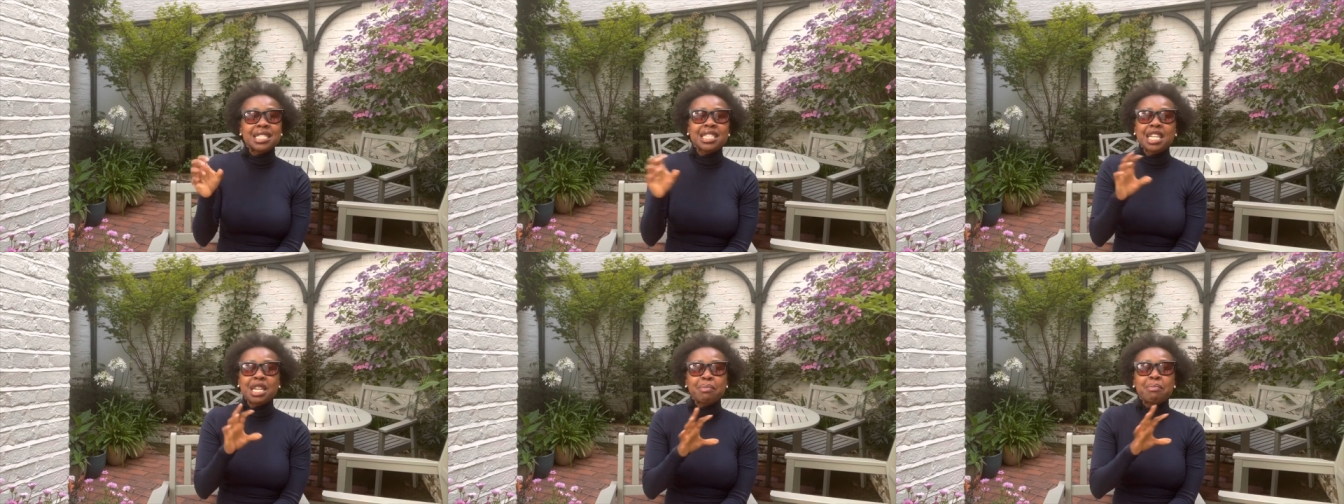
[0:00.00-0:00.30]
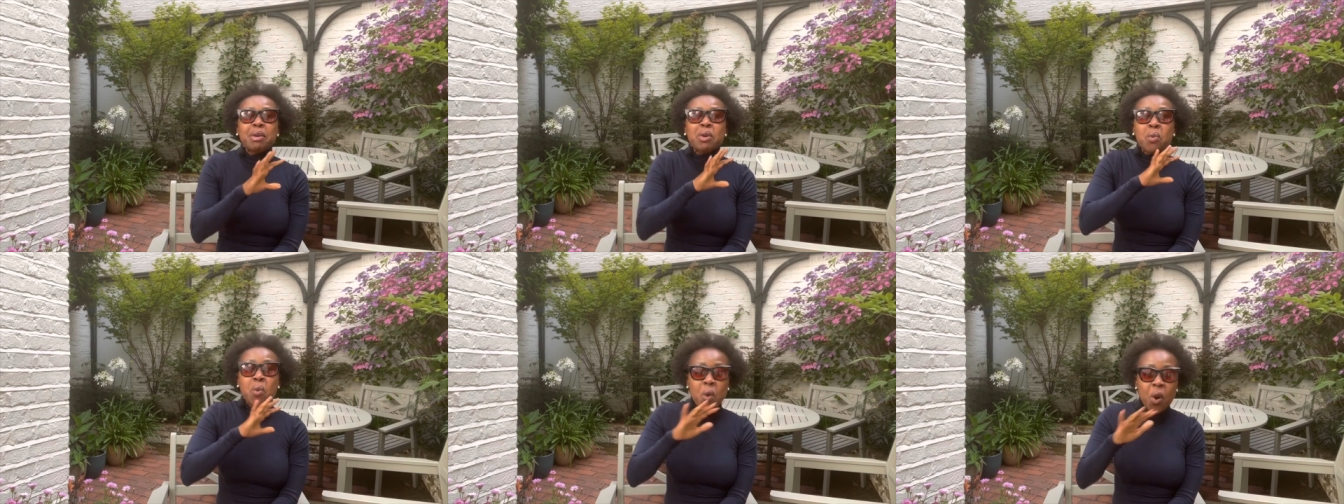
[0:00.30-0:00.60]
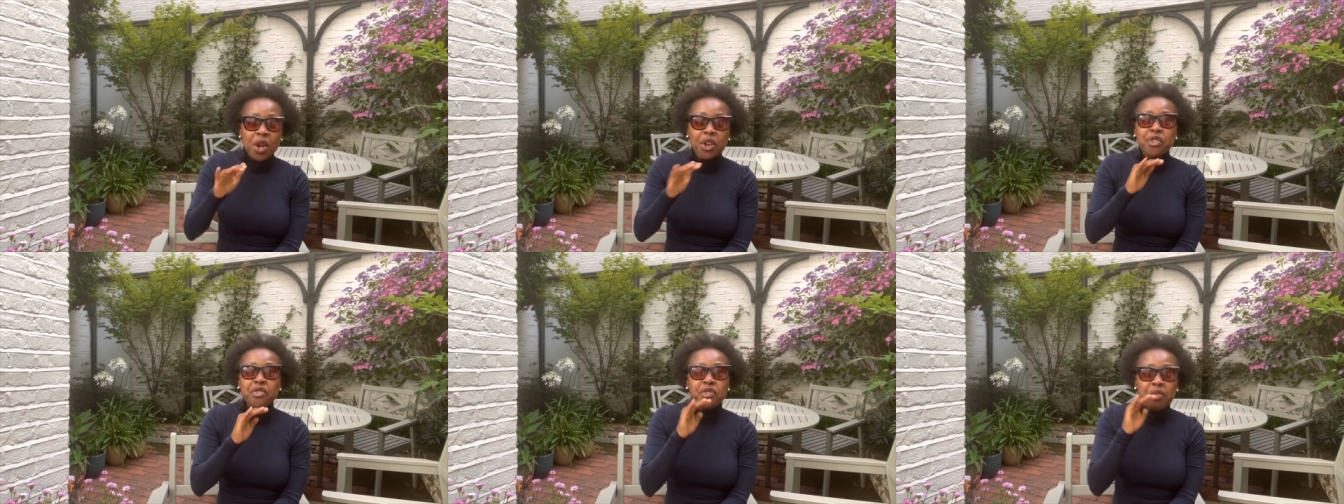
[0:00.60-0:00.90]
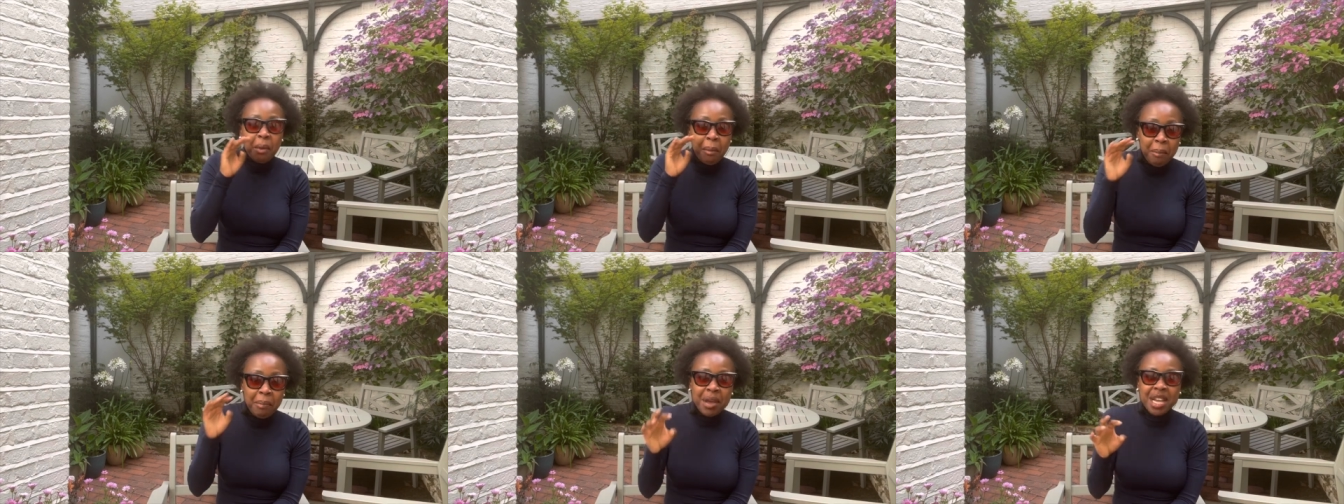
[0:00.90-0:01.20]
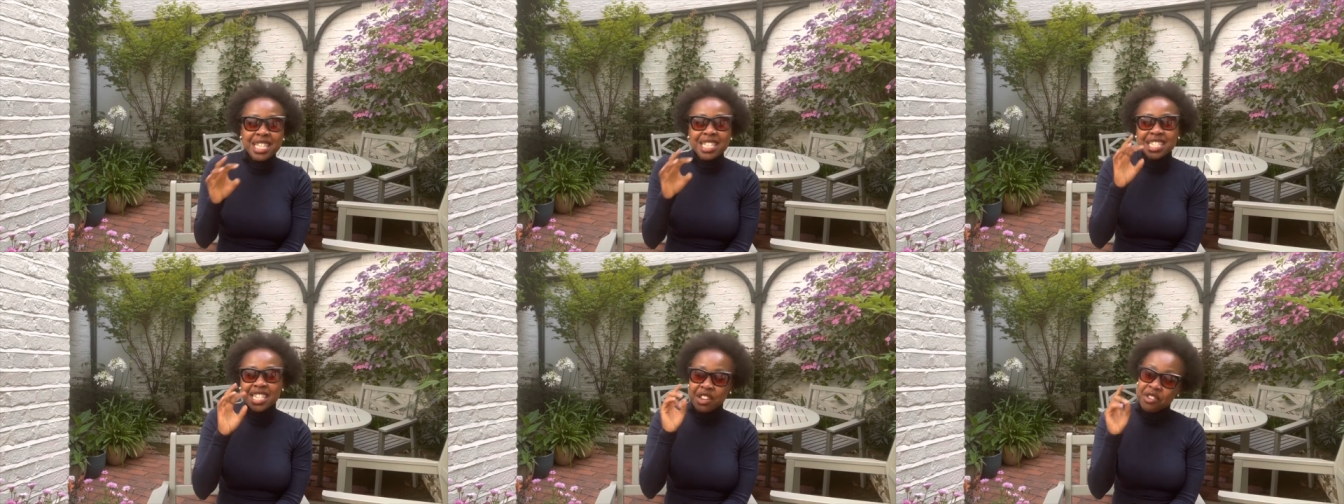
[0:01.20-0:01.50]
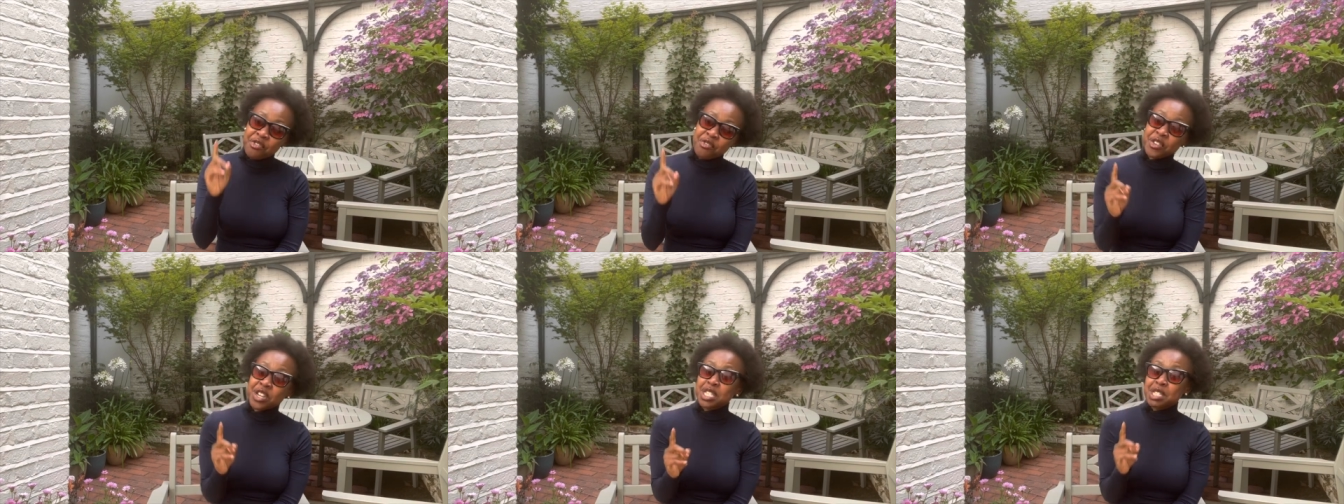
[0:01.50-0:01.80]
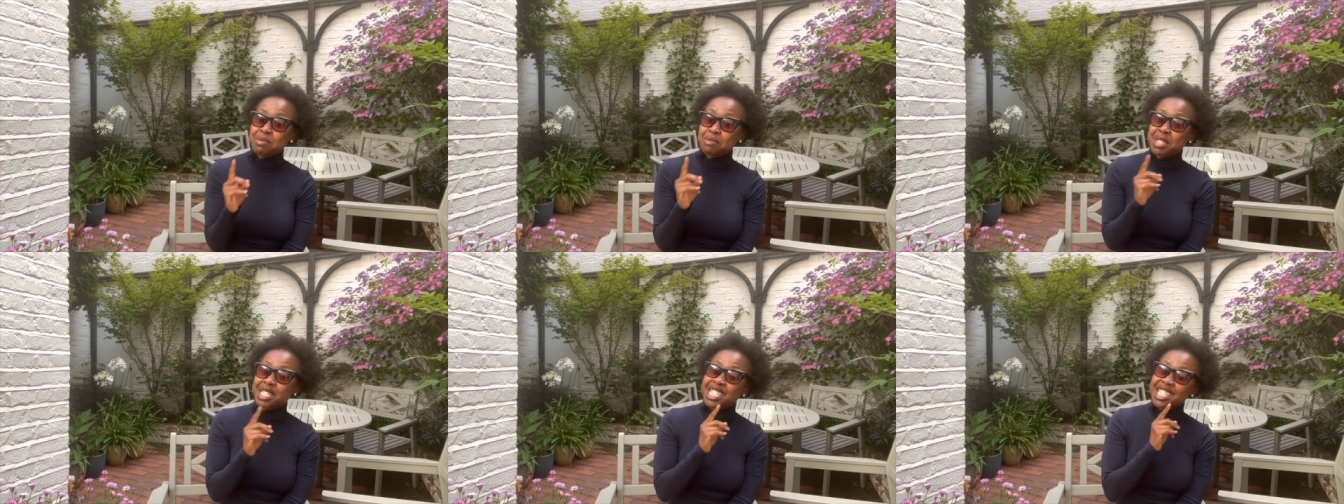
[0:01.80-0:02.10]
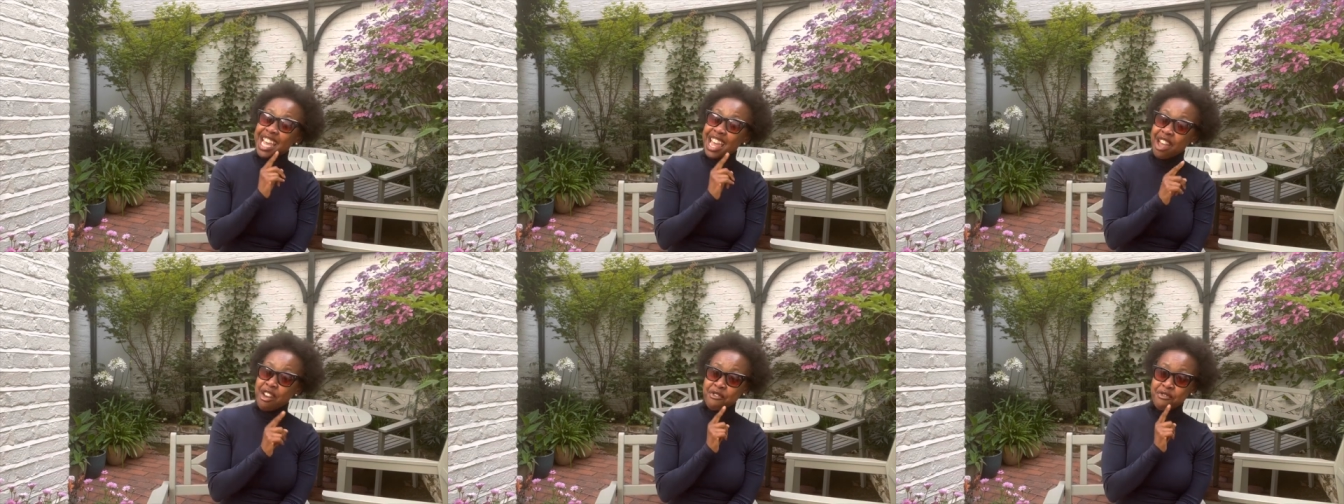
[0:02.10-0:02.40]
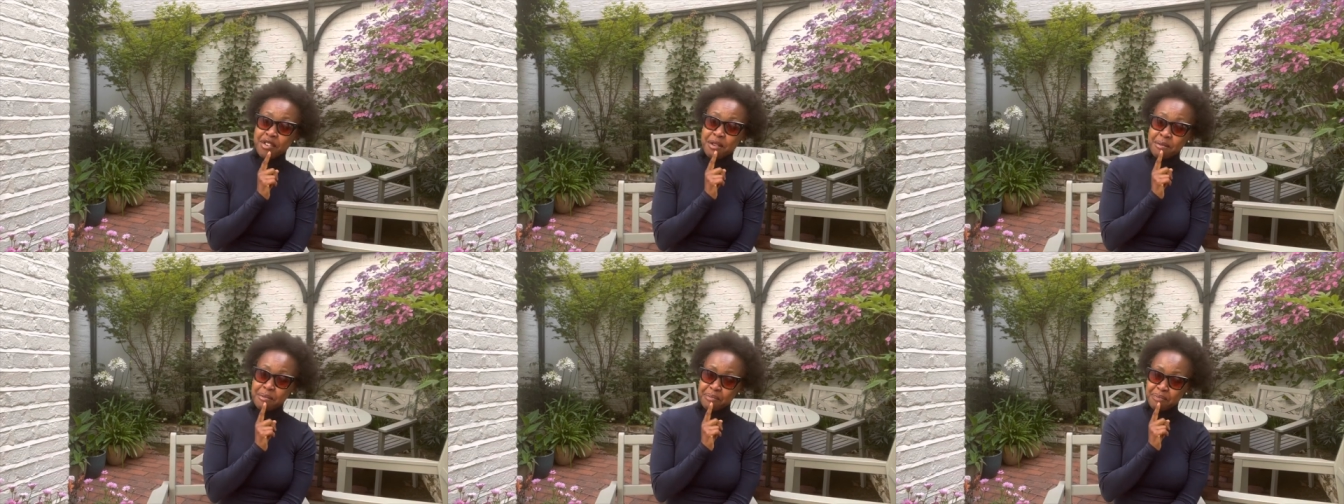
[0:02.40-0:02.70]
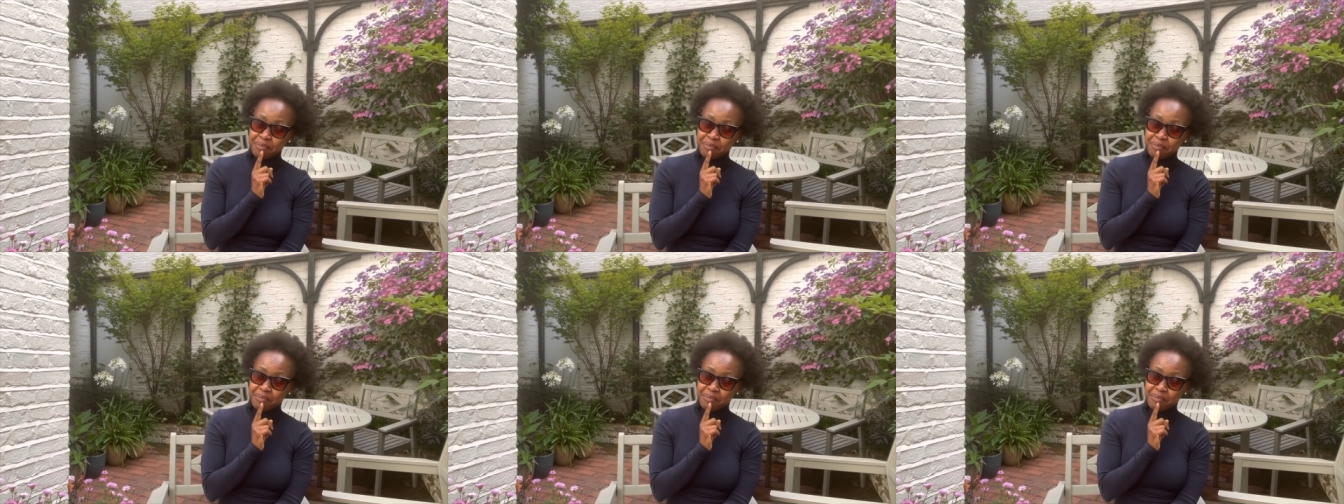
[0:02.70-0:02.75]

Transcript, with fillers: it'll be one of the best investments ever.